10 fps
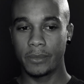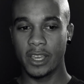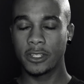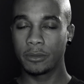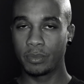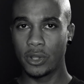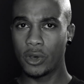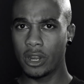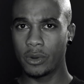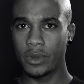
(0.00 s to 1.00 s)

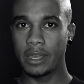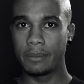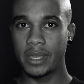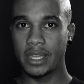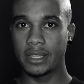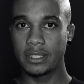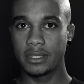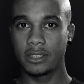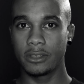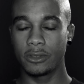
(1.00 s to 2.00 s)
explore what it
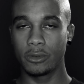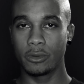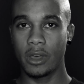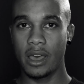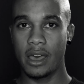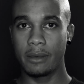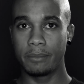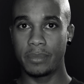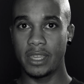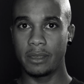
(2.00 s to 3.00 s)
means to
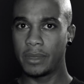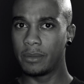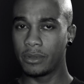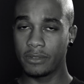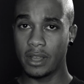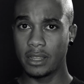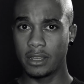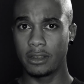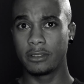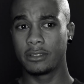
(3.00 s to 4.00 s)
be people of
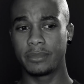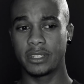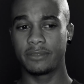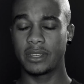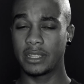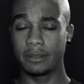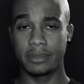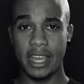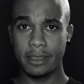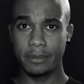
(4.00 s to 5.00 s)
color, specifically
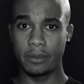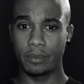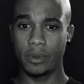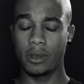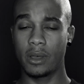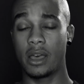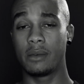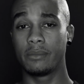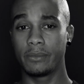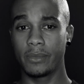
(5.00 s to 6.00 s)
Black people
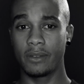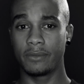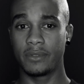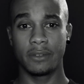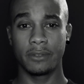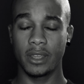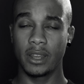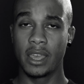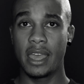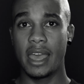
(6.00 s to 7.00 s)
of
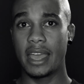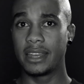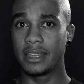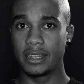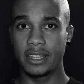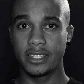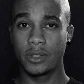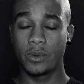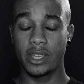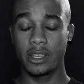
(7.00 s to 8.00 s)
different identities,
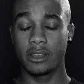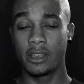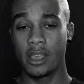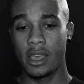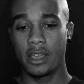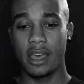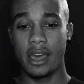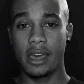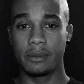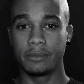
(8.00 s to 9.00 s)
queer
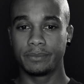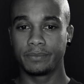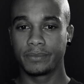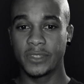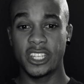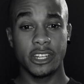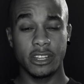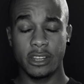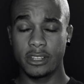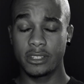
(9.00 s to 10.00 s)

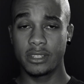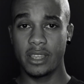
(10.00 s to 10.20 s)
genders,